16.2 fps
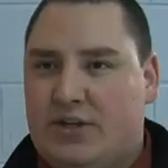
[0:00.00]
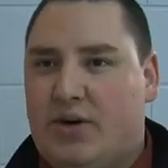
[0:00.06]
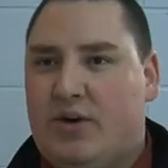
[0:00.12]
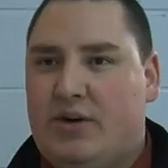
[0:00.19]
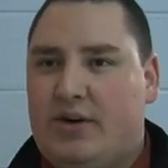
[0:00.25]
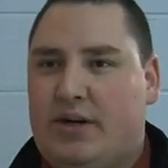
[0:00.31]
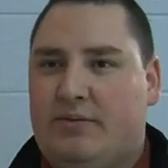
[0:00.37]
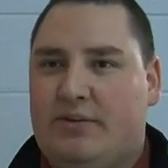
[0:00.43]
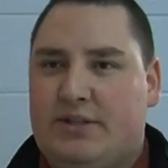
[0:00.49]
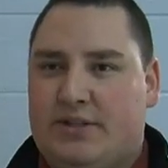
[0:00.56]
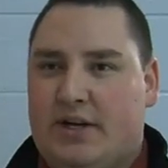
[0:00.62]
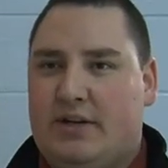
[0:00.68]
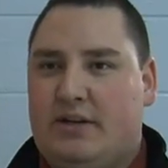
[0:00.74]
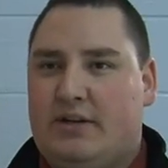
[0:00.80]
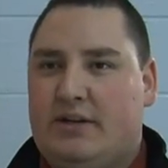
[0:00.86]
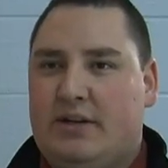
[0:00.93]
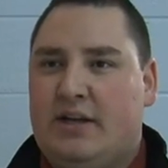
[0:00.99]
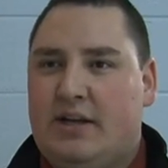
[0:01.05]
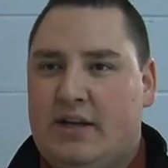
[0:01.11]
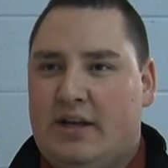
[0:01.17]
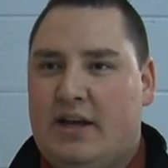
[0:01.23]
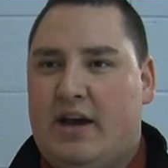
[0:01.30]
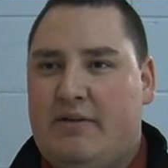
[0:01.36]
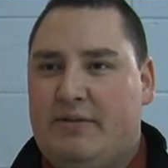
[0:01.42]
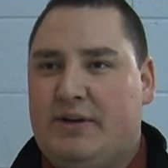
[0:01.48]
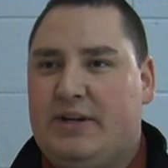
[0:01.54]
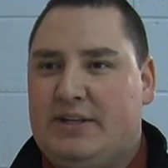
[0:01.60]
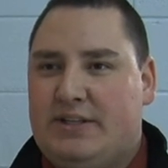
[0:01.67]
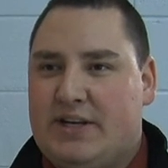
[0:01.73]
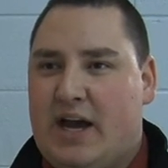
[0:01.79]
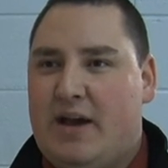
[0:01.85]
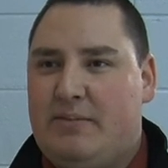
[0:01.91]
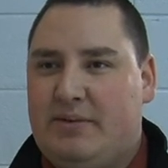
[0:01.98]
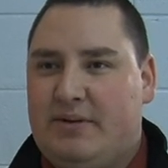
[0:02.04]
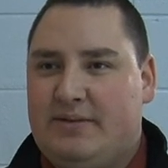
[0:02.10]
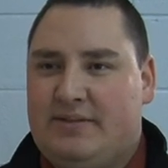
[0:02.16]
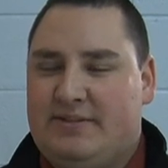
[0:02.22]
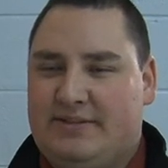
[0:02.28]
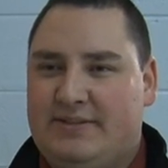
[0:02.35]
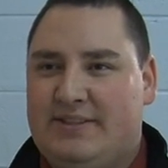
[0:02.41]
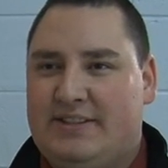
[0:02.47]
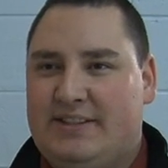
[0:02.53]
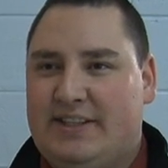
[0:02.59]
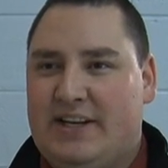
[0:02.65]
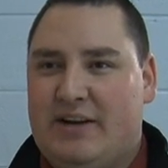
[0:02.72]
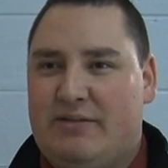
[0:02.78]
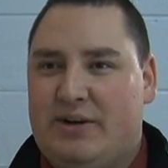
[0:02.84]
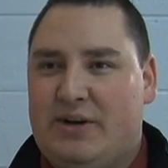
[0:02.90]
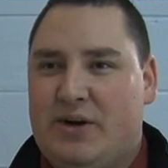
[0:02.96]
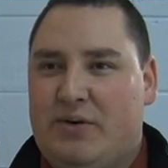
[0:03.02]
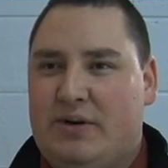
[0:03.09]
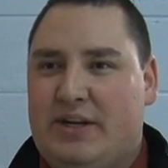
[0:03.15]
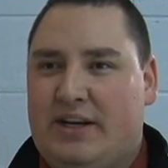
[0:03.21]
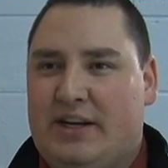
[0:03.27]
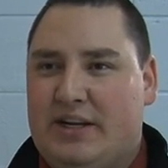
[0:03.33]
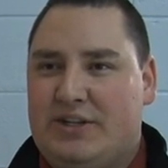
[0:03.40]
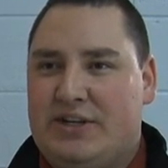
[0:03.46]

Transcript: going and we start having a good time you never know what you can